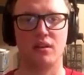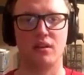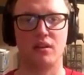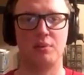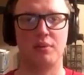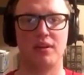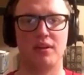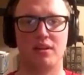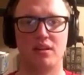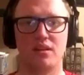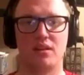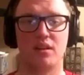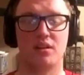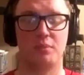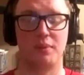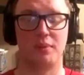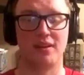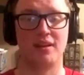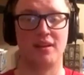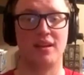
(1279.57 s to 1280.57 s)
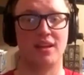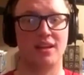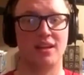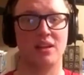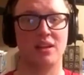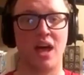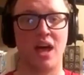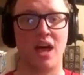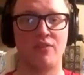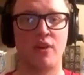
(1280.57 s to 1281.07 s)
Expecting to
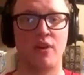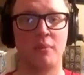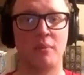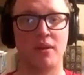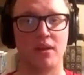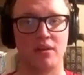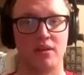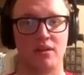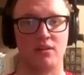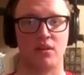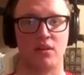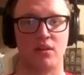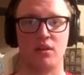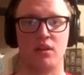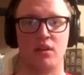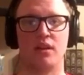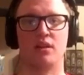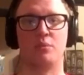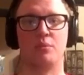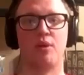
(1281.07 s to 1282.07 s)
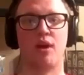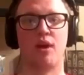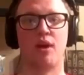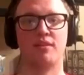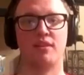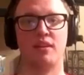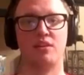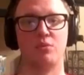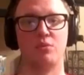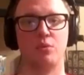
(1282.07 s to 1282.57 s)
get a lot from it because it's early in the
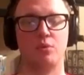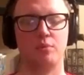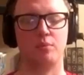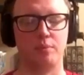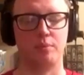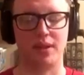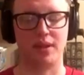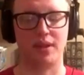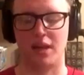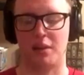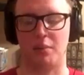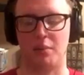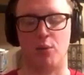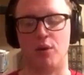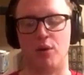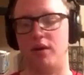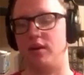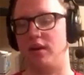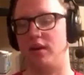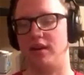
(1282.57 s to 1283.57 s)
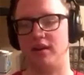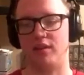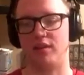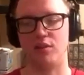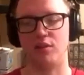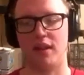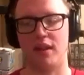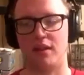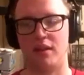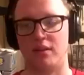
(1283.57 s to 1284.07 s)
process. We'll be getting more
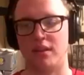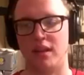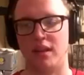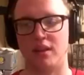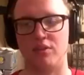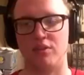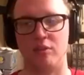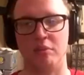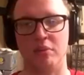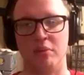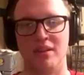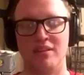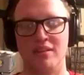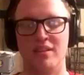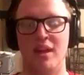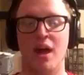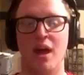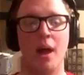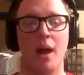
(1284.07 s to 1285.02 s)
throughout the next few months.